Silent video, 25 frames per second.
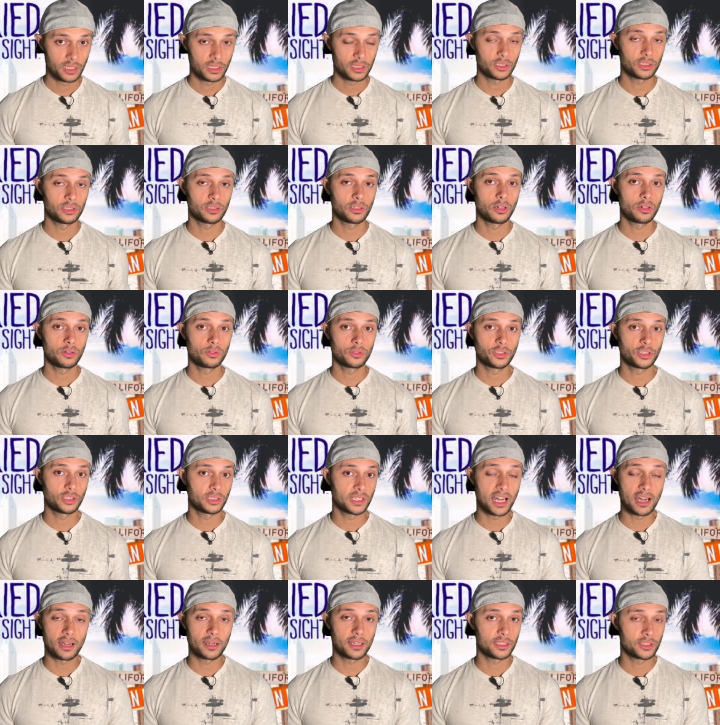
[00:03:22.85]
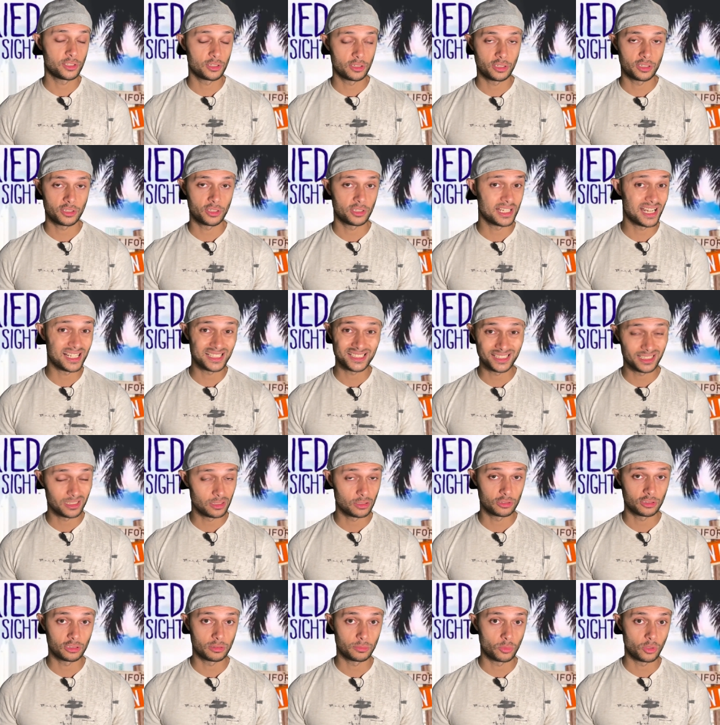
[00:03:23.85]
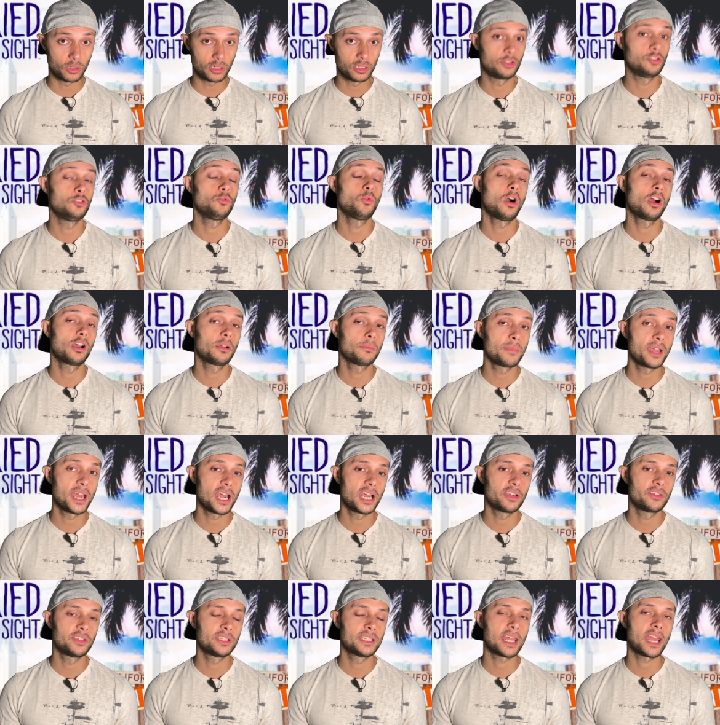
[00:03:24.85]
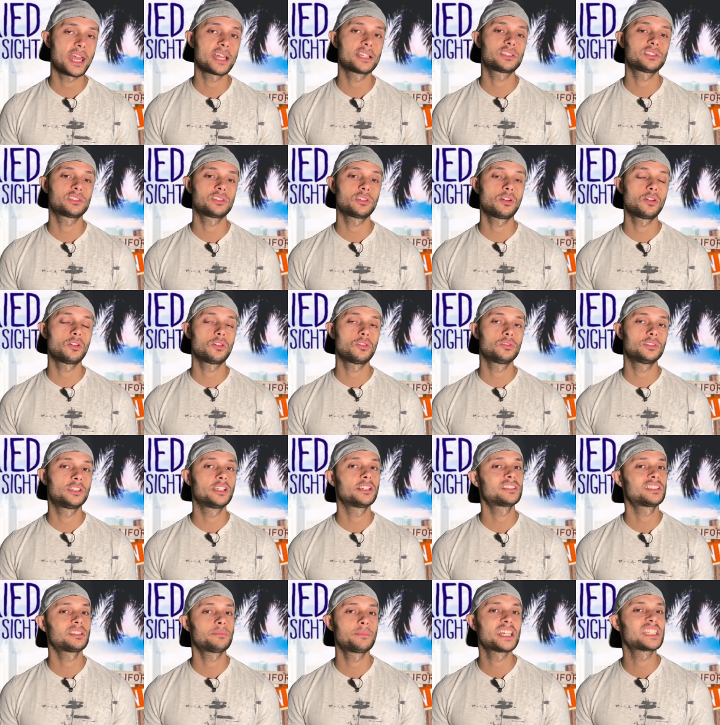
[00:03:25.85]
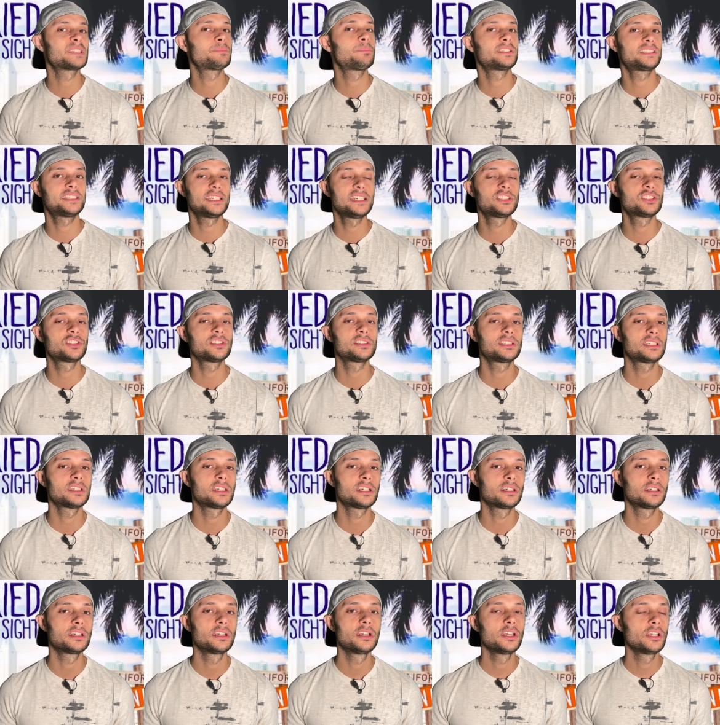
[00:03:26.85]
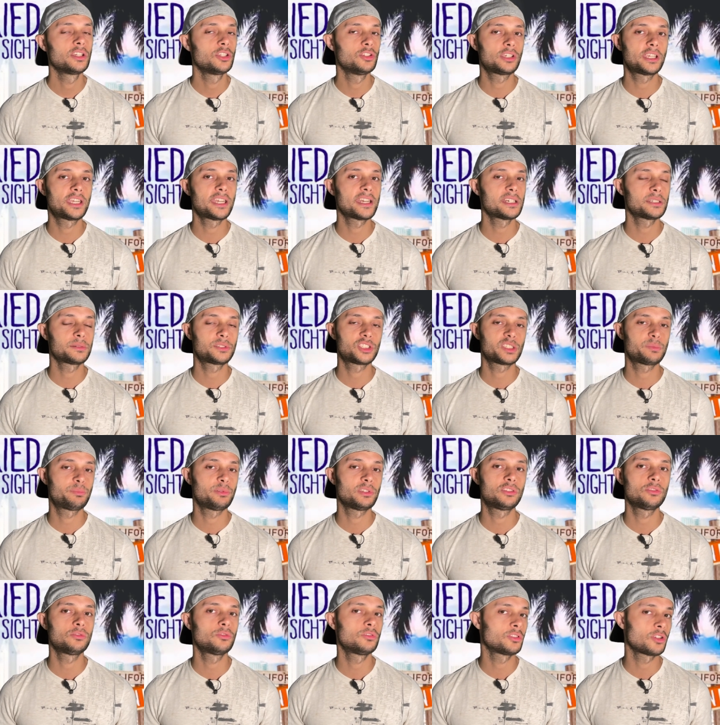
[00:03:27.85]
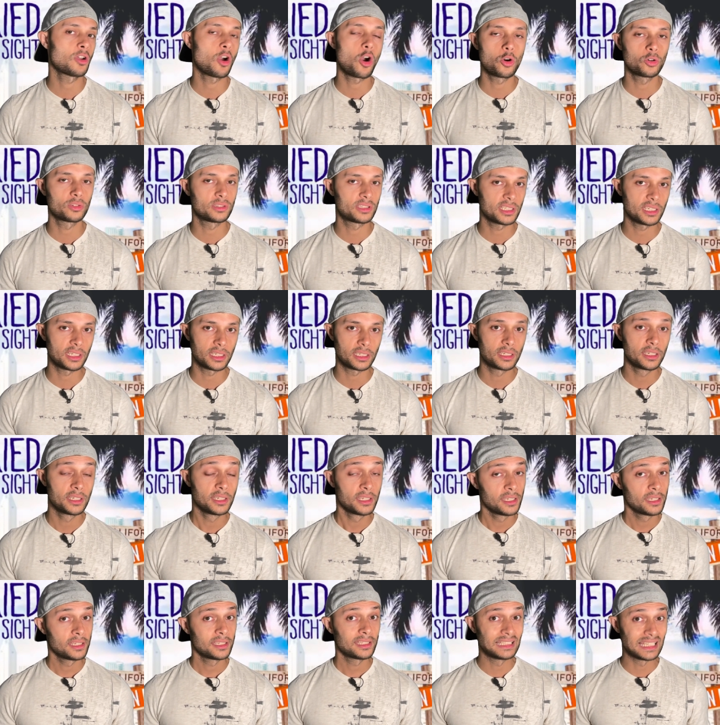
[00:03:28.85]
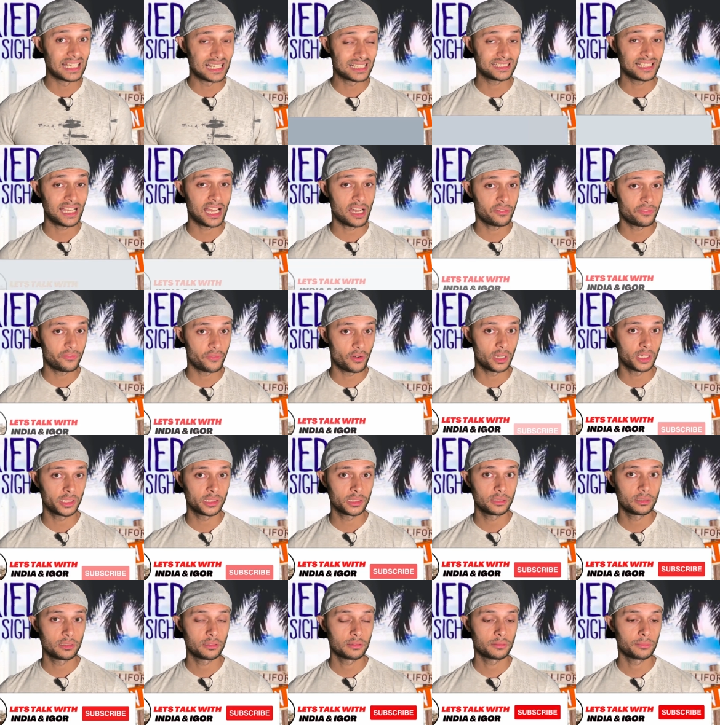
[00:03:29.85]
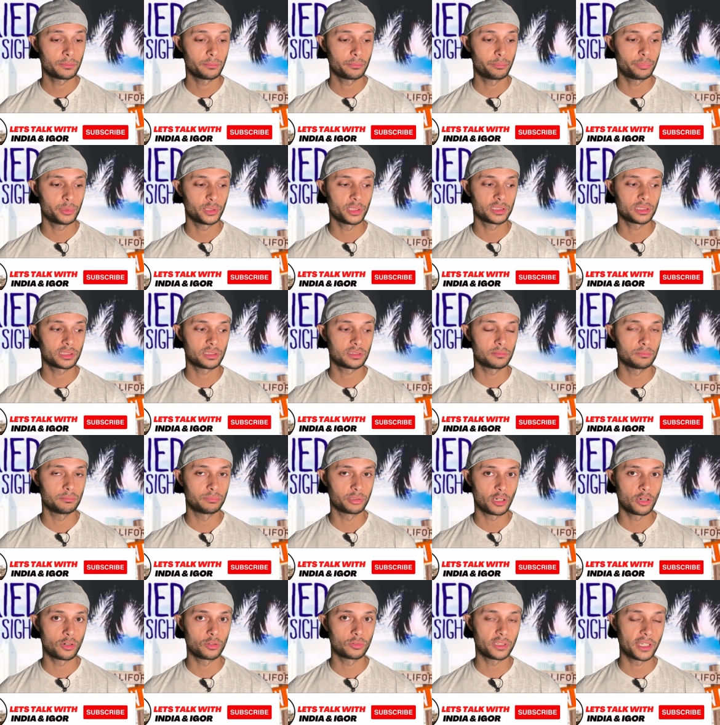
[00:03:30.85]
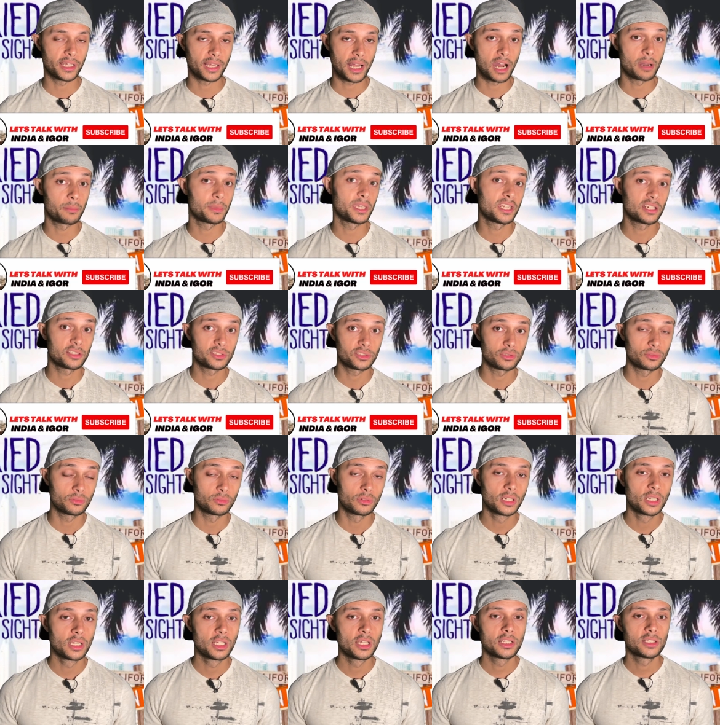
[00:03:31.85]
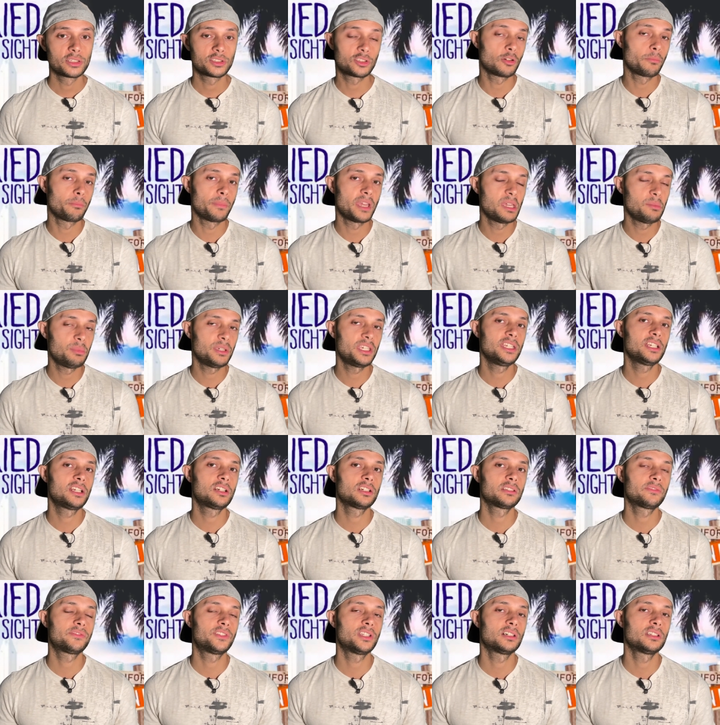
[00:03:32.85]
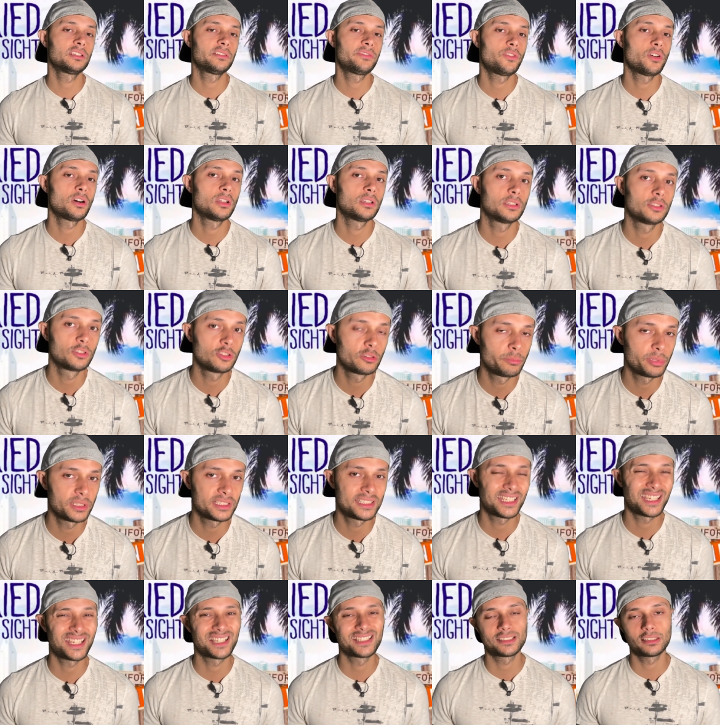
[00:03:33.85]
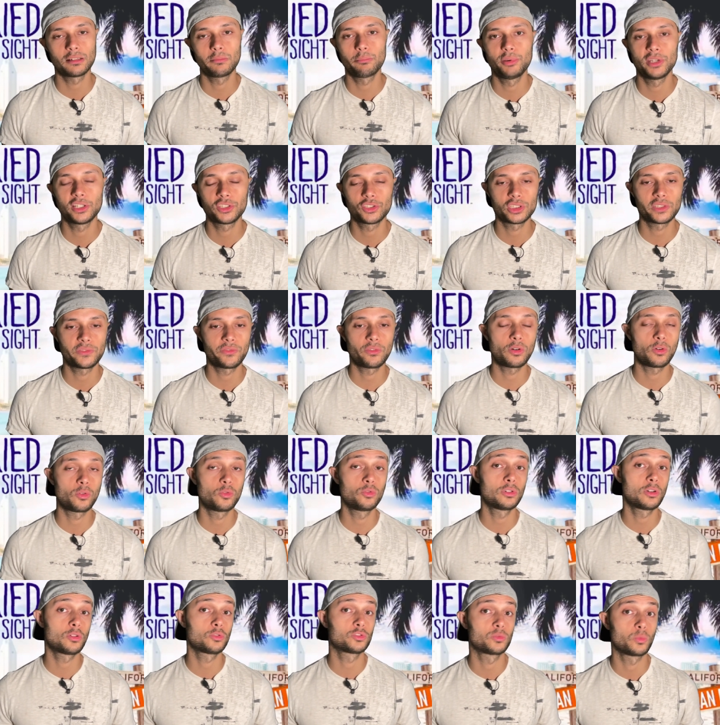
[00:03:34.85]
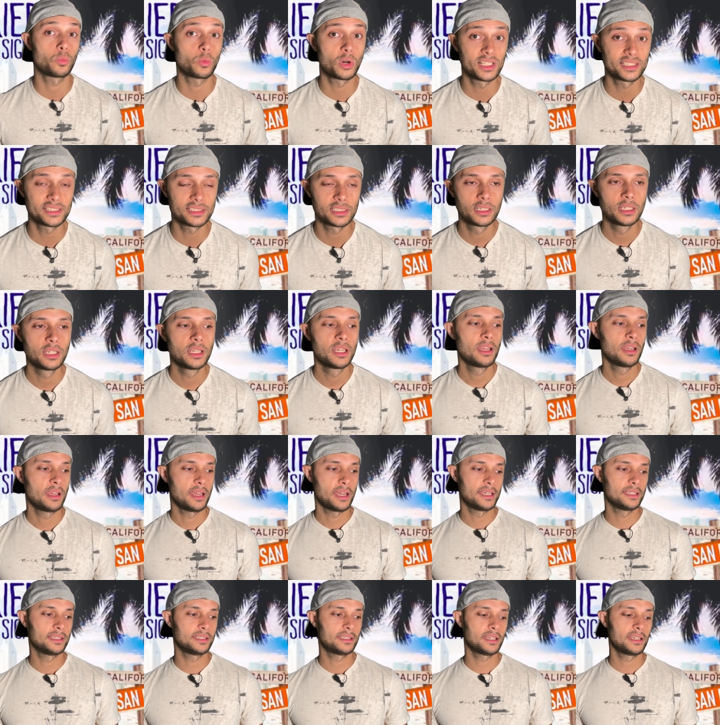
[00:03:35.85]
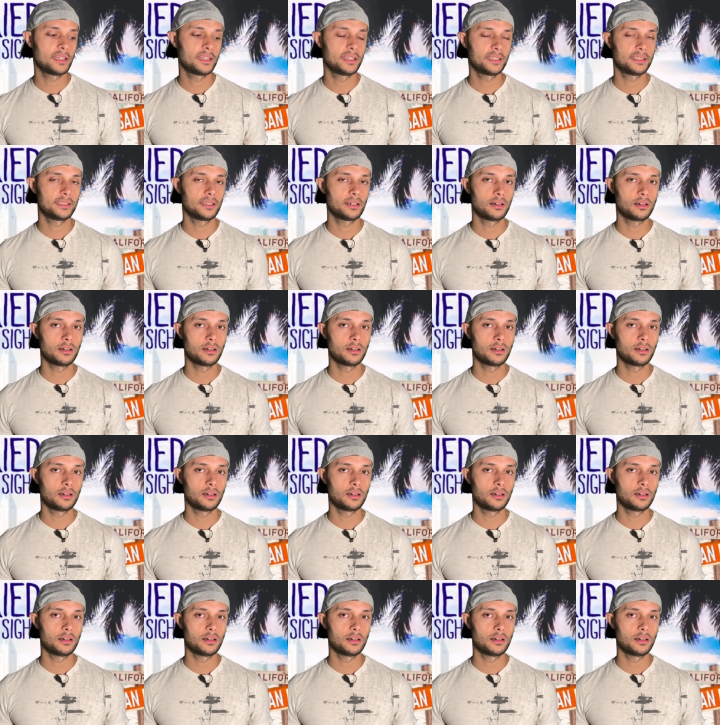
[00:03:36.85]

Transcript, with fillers: You know, you're not single no more. You are married, and so there's some expectations here. You can't just be doing your own thing. Yes, have fun, but bro, like, I'm here too. So maybe he could have done it for a little bit, taking some pictures for who knows what, and then